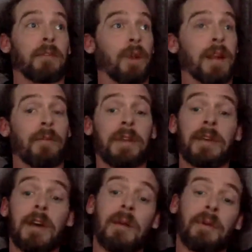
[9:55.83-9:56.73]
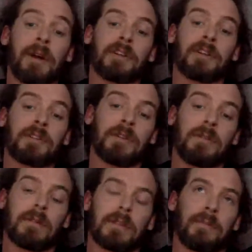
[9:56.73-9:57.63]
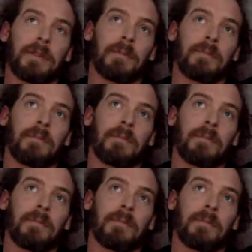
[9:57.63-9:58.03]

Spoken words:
running with, but it's also the